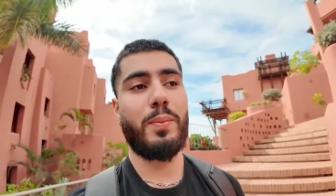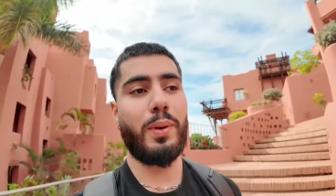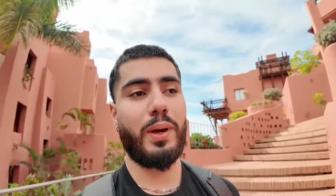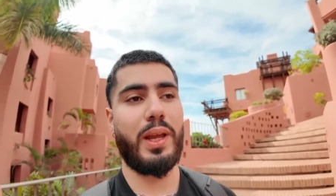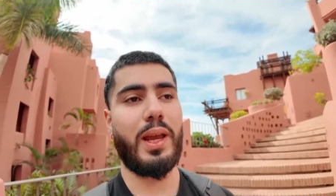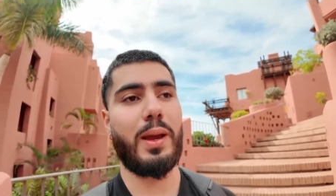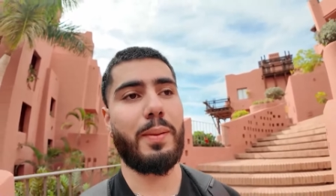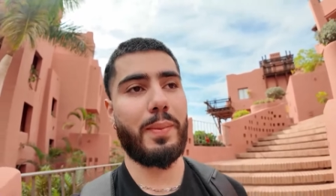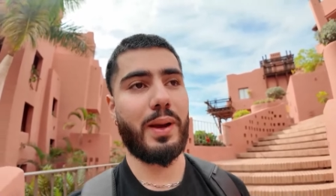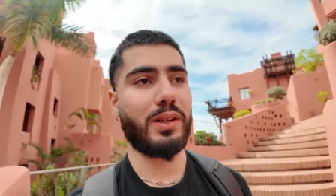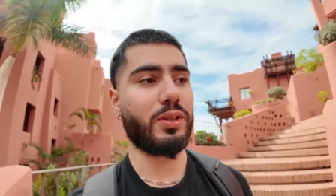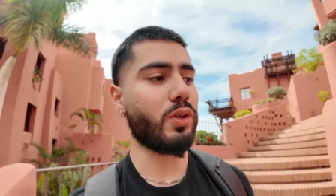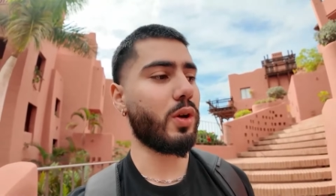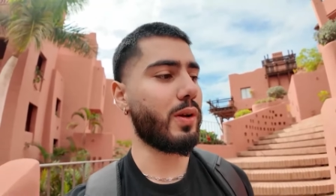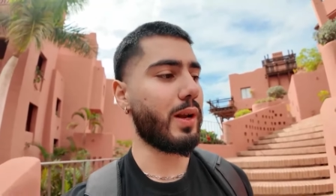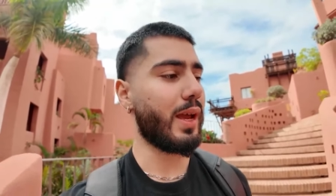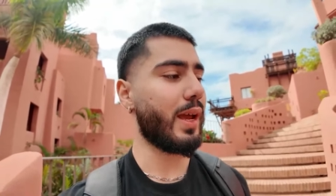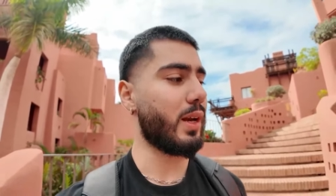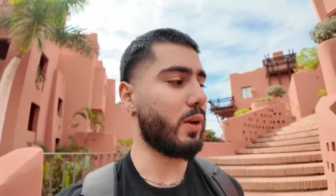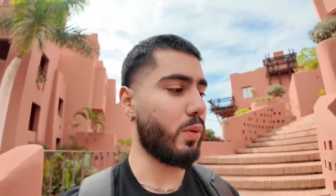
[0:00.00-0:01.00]
But yeah, man,
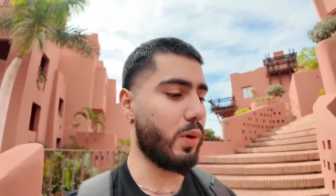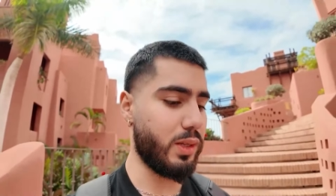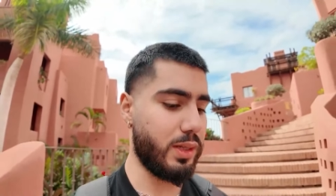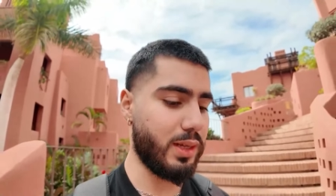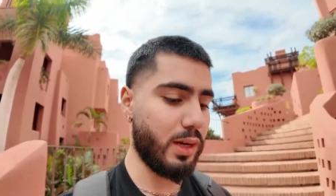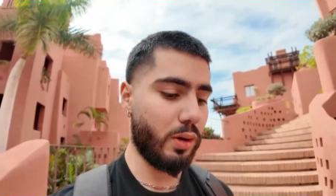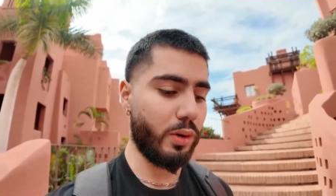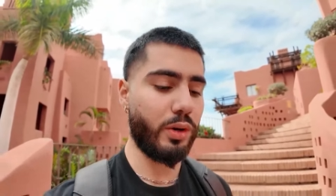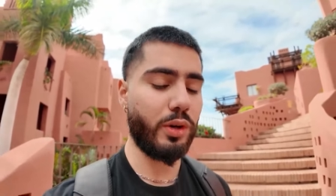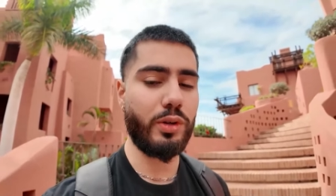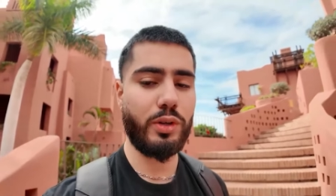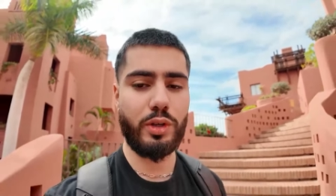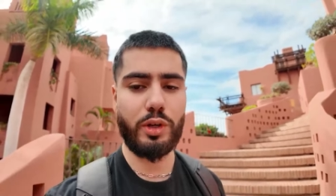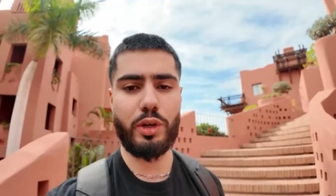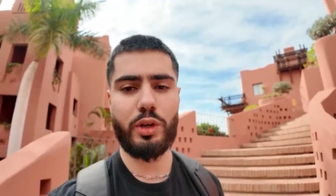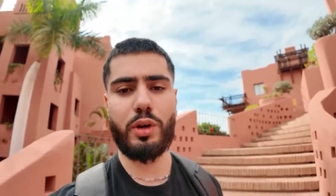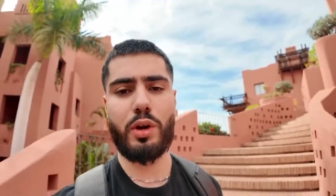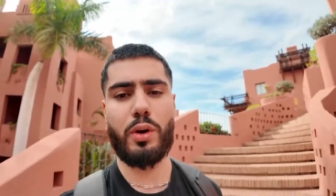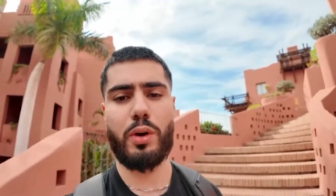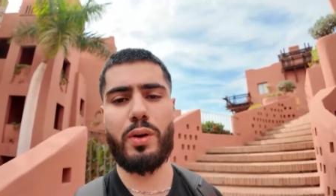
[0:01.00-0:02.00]
don't let anyone tell you
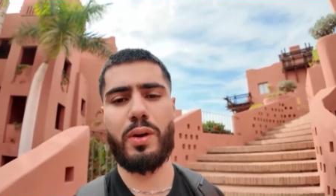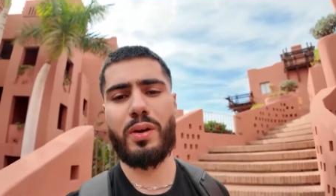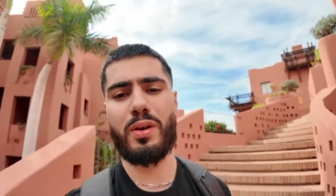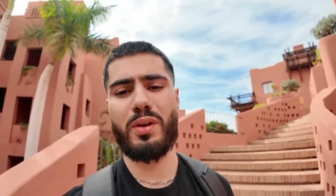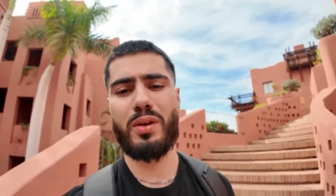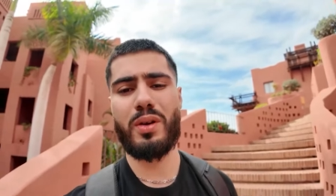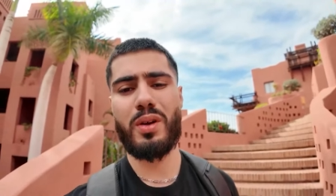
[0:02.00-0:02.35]
to, you know,